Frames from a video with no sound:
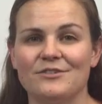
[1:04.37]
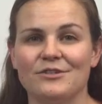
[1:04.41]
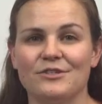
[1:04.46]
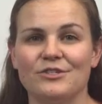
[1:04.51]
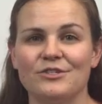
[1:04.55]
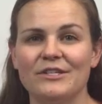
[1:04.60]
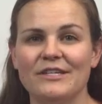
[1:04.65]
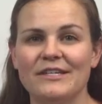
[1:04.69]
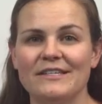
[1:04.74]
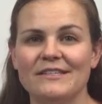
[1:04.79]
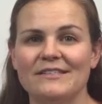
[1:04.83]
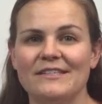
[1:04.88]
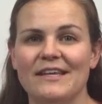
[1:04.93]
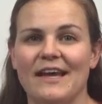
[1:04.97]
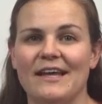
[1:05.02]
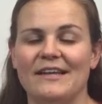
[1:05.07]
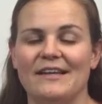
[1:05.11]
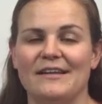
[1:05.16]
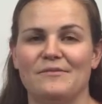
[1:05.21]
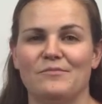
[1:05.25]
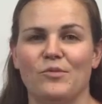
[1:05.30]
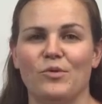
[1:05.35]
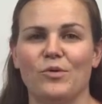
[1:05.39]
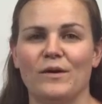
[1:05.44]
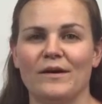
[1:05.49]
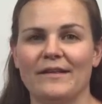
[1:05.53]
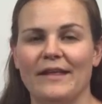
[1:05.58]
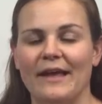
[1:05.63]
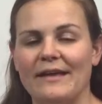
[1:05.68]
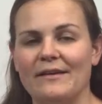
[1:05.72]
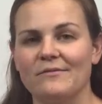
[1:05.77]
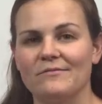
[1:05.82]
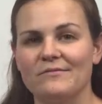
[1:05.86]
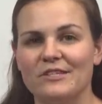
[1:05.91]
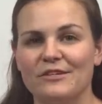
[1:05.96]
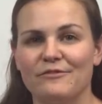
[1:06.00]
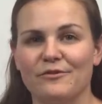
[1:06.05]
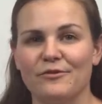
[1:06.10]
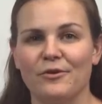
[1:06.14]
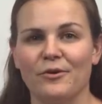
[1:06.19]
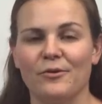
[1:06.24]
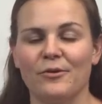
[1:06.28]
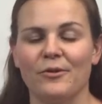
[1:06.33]
surgeries and in more
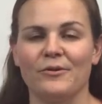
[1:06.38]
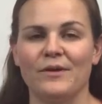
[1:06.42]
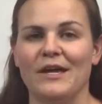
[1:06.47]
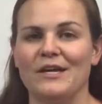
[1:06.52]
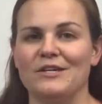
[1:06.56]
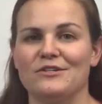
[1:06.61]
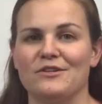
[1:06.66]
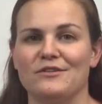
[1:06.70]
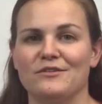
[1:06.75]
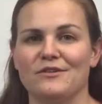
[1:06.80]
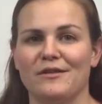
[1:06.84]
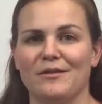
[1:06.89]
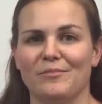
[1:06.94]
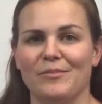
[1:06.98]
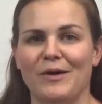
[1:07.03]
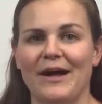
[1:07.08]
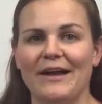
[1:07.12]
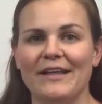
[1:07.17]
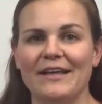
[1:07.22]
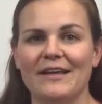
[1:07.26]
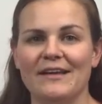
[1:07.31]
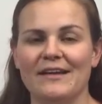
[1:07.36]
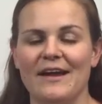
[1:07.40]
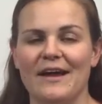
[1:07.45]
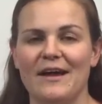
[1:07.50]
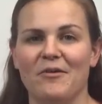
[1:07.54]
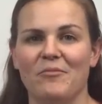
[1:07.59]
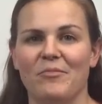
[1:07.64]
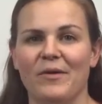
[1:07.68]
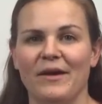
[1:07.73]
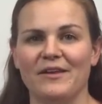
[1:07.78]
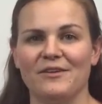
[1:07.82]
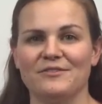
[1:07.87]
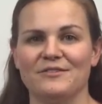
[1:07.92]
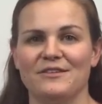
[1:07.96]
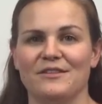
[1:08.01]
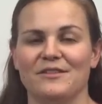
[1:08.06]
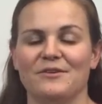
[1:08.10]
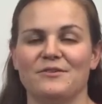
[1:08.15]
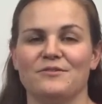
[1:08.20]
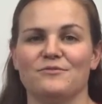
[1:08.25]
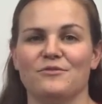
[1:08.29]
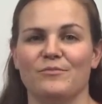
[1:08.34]
difficult locations on the body by using
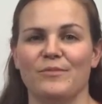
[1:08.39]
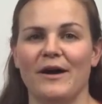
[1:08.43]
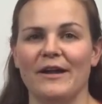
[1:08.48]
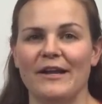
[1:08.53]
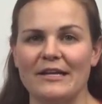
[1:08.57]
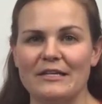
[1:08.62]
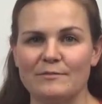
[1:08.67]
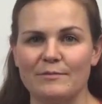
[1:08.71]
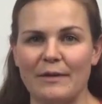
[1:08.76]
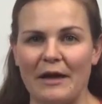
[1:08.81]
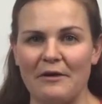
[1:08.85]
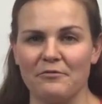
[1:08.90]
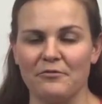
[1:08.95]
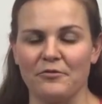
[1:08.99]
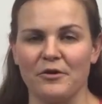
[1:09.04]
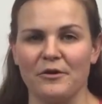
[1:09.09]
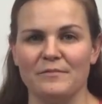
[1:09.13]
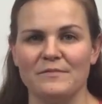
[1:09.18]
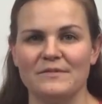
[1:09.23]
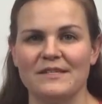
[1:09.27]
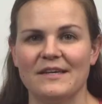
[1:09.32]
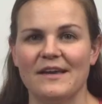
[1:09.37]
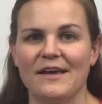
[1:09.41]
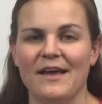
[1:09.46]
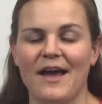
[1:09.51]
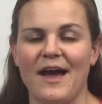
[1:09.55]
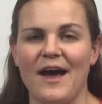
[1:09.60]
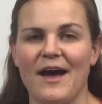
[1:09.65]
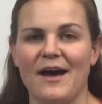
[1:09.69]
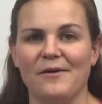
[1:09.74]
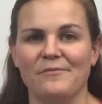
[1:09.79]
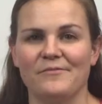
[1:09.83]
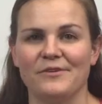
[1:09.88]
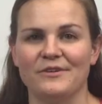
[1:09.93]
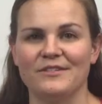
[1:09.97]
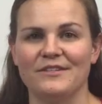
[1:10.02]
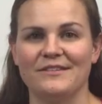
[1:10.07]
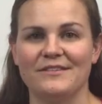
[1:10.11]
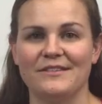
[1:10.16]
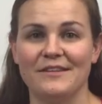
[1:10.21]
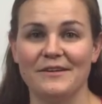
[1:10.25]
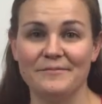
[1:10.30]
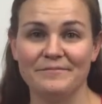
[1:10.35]
those robotics platforms
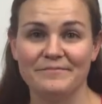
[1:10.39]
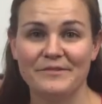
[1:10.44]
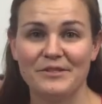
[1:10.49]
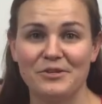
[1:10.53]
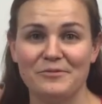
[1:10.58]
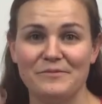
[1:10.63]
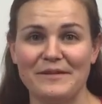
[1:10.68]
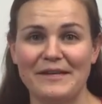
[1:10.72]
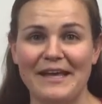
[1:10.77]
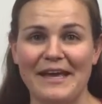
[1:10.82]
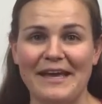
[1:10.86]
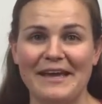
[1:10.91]
versus the human